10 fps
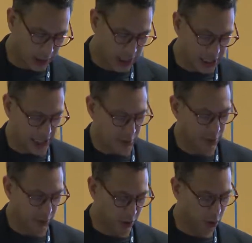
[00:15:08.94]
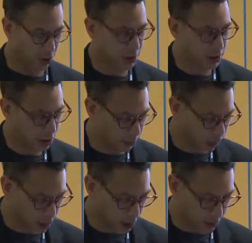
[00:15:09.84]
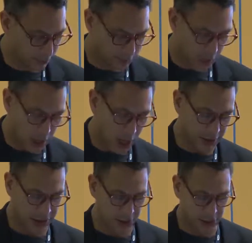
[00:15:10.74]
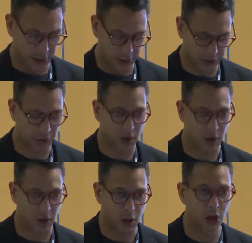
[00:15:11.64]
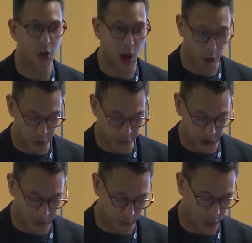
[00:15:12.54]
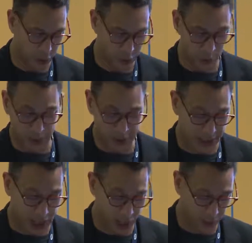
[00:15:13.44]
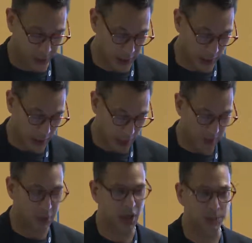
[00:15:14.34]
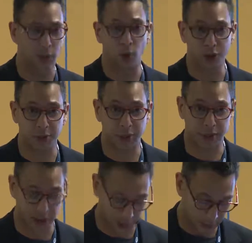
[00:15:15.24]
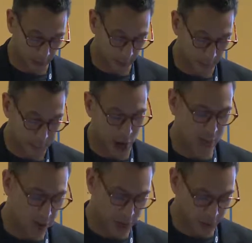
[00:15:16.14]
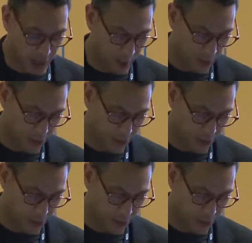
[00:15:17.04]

can easily be recorded on the blockchain, and the systems for who owns it, or who we say owns it, becomes automated. Payments become